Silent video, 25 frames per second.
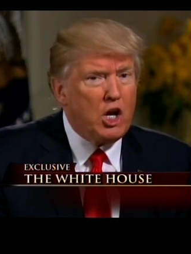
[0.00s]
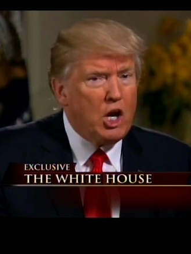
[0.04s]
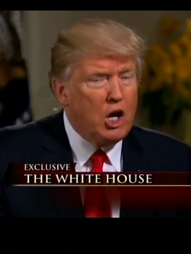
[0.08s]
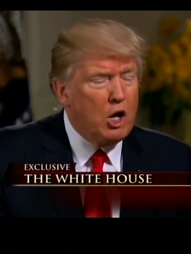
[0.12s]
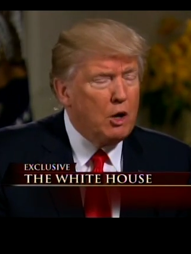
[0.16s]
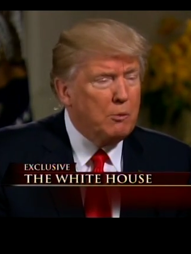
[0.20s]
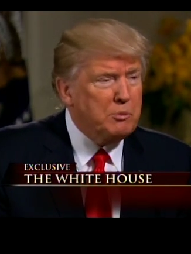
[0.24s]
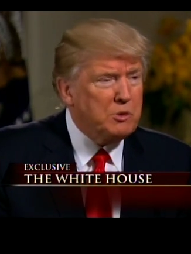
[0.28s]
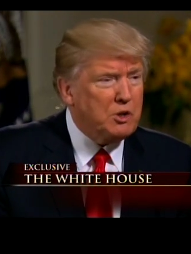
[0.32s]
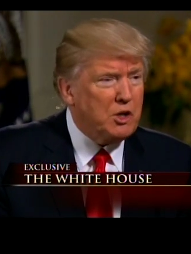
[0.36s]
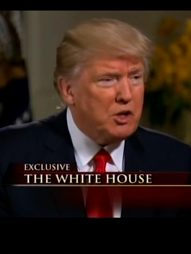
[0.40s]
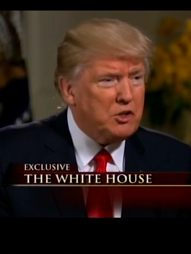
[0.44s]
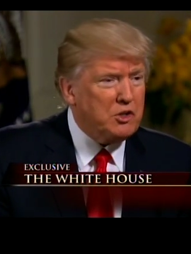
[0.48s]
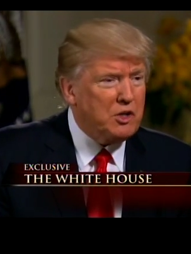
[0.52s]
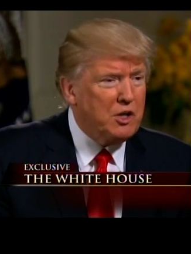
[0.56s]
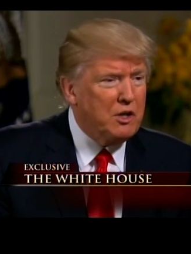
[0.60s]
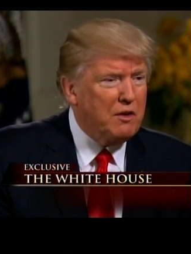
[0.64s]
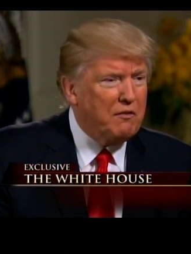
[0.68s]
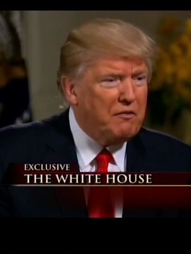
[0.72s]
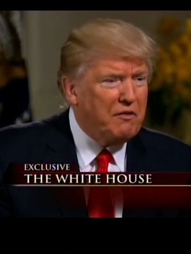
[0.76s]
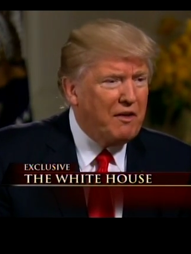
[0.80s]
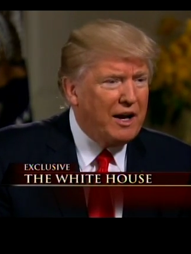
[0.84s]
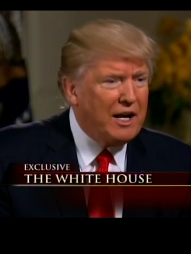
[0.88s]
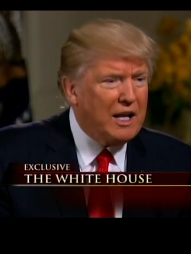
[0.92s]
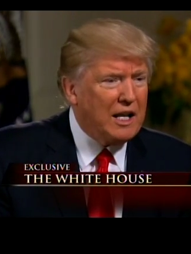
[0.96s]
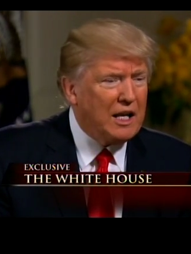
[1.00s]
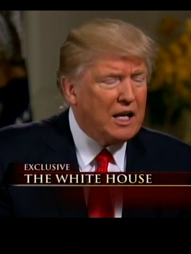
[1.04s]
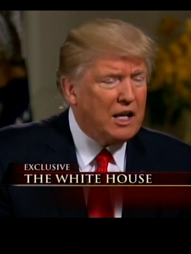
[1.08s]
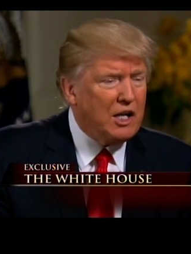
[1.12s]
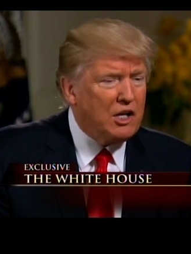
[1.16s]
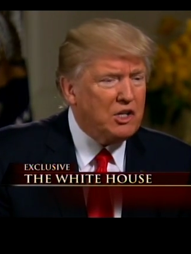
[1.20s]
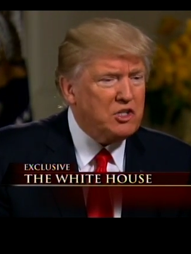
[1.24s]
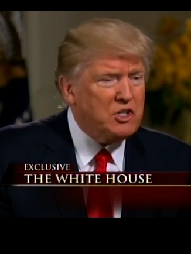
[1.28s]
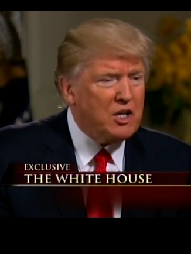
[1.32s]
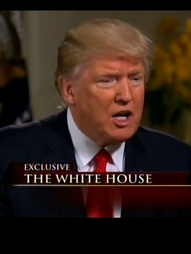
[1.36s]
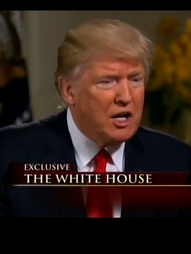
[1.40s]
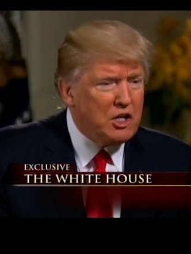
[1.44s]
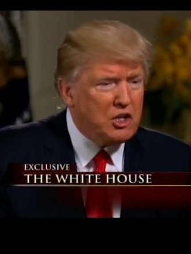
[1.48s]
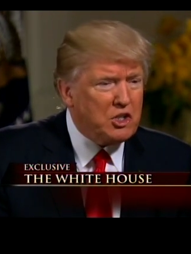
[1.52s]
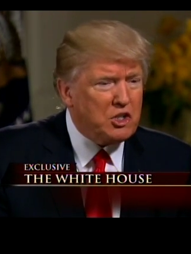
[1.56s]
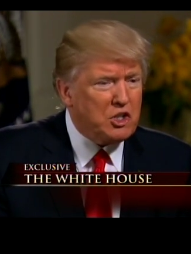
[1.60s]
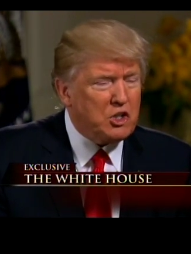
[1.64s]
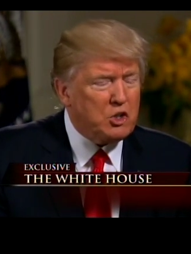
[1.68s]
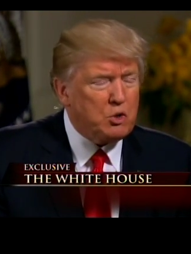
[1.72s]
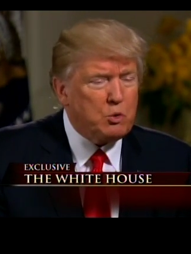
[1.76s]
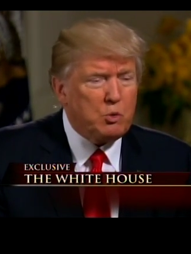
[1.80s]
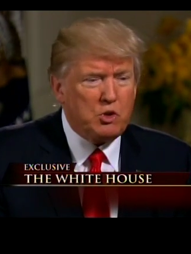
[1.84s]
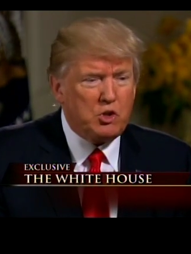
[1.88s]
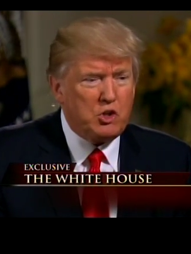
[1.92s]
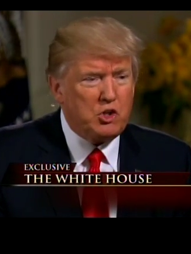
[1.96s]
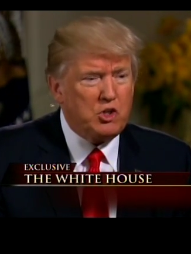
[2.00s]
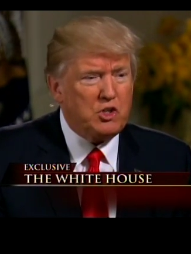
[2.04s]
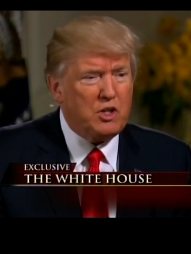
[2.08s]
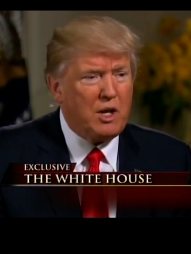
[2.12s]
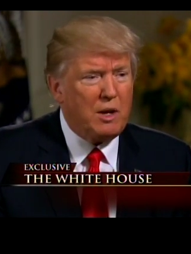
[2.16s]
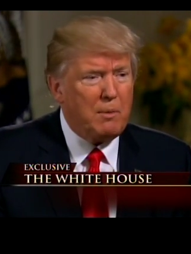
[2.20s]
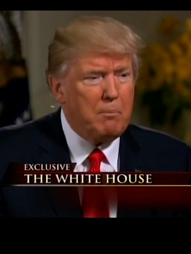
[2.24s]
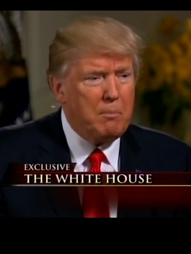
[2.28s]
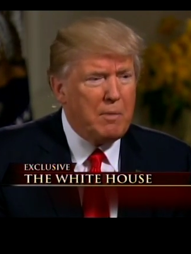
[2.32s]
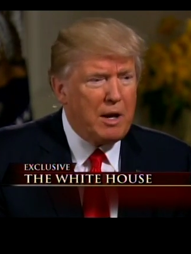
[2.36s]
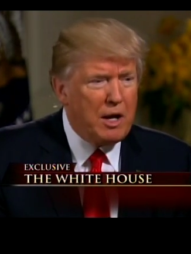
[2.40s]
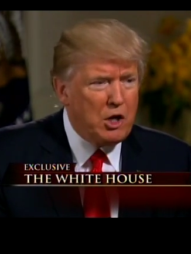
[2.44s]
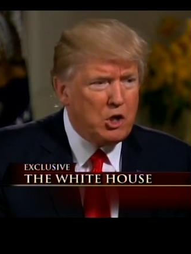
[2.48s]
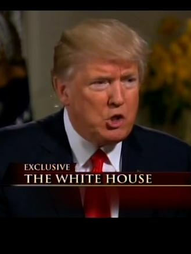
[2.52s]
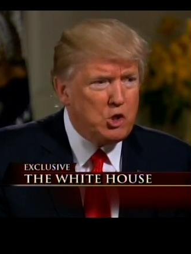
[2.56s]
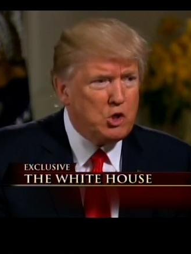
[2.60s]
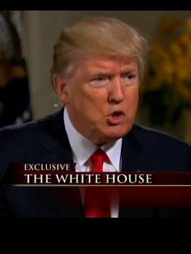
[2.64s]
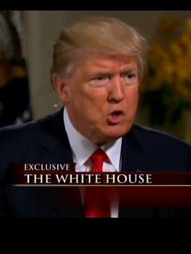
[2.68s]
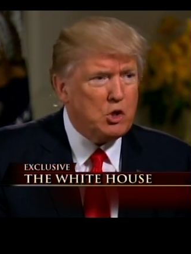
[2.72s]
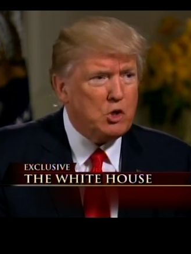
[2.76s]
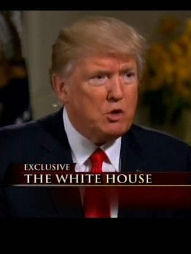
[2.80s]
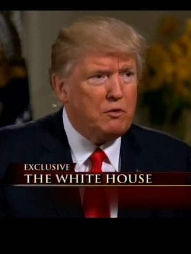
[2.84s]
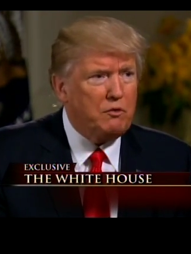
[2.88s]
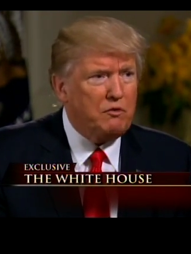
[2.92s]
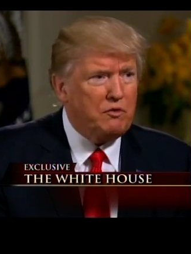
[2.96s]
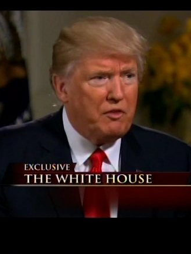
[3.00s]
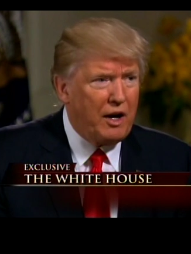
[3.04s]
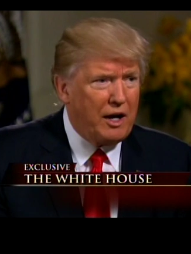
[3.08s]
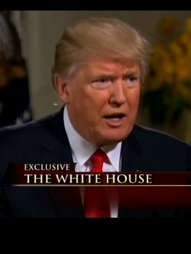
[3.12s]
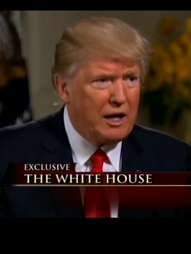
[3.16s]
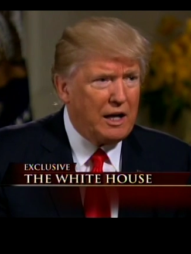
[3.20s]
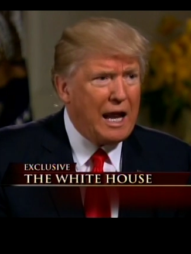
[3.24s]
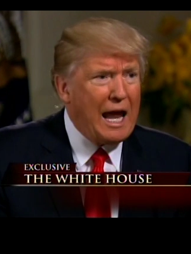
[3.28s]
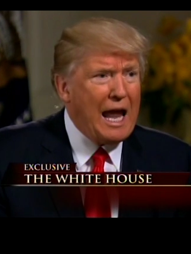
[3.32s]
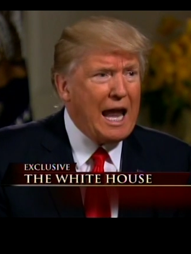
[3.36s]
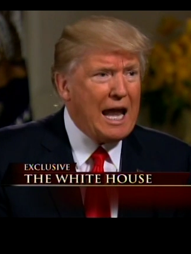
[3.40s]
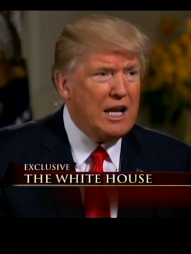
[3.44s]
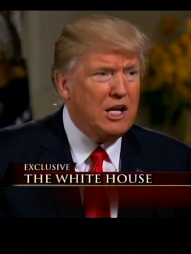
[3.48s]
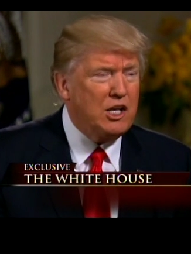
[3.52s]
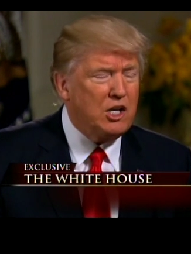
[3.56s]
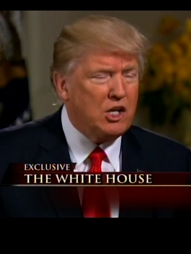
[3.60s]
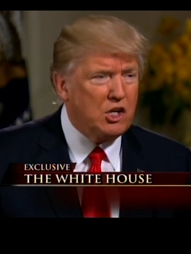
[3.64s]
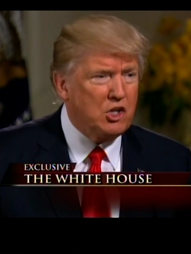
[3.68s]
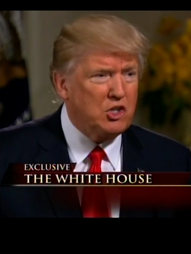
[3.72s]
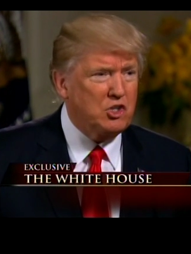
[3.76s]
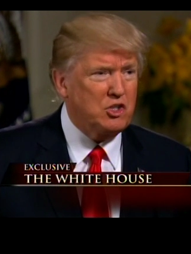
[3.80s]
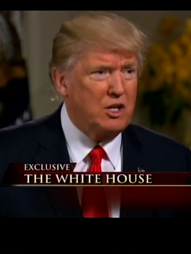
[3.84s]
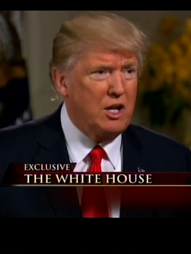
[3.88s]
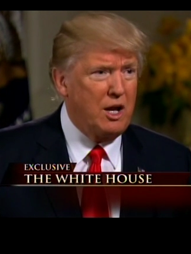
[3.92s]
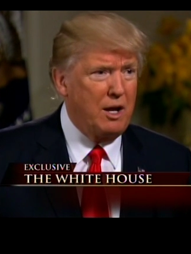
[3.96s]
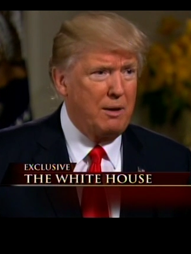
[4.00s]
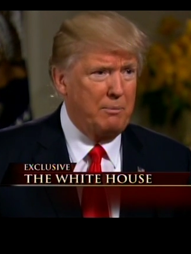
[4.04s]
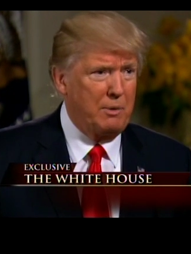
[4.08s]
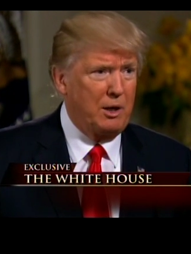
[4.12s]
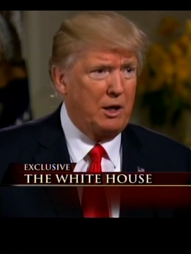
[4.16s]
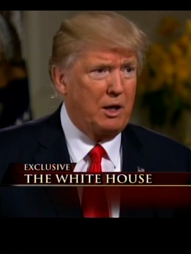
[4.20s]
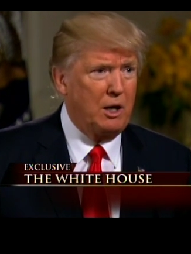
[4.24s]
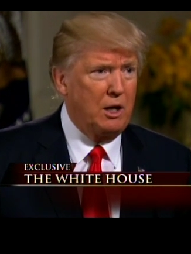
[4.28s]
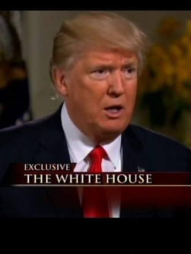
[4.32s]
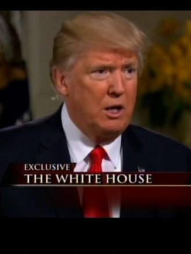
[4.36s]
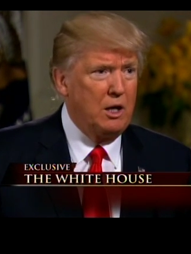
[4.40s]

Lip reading: helps us in the fight against ISIS, which is a major fight, and Islamic